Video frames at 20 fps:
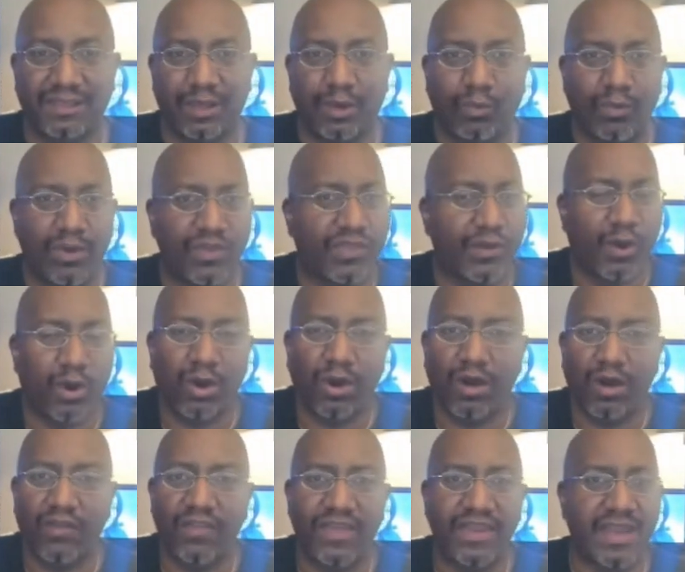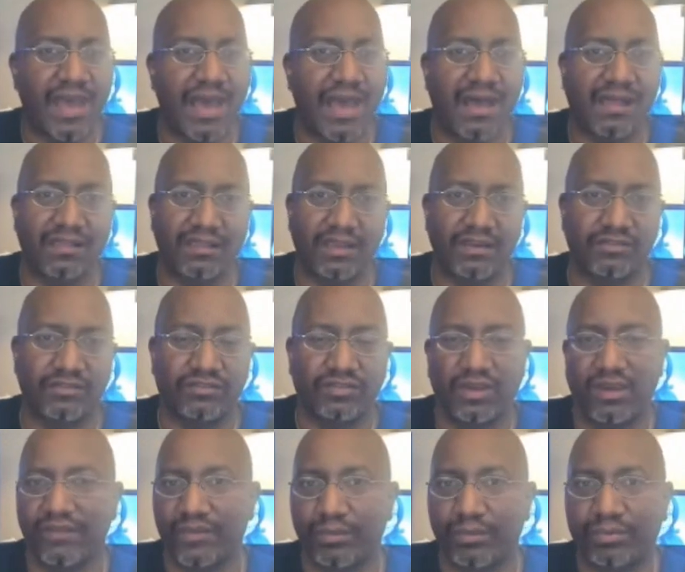with all the knowledge
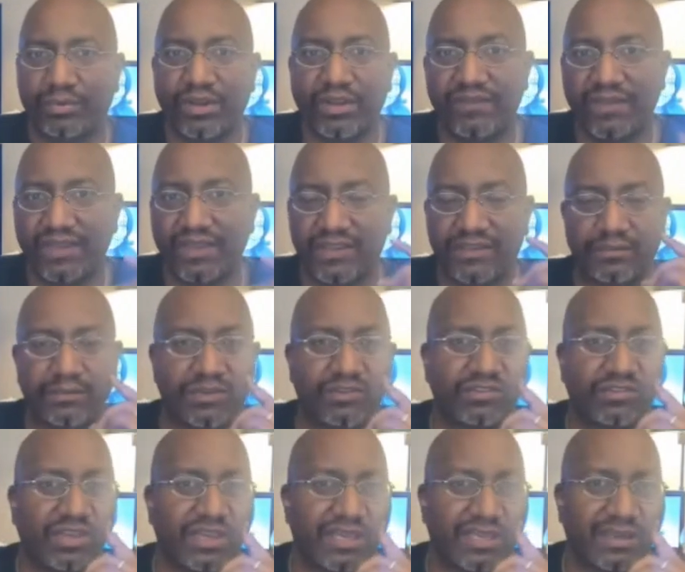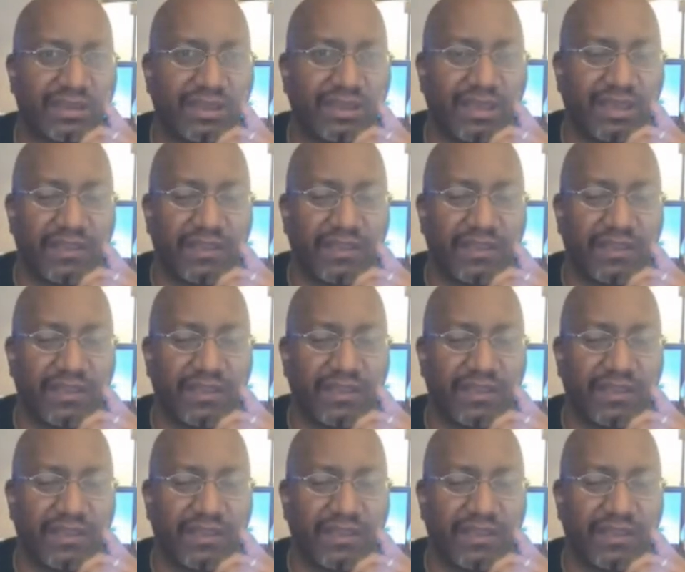of the previous machine.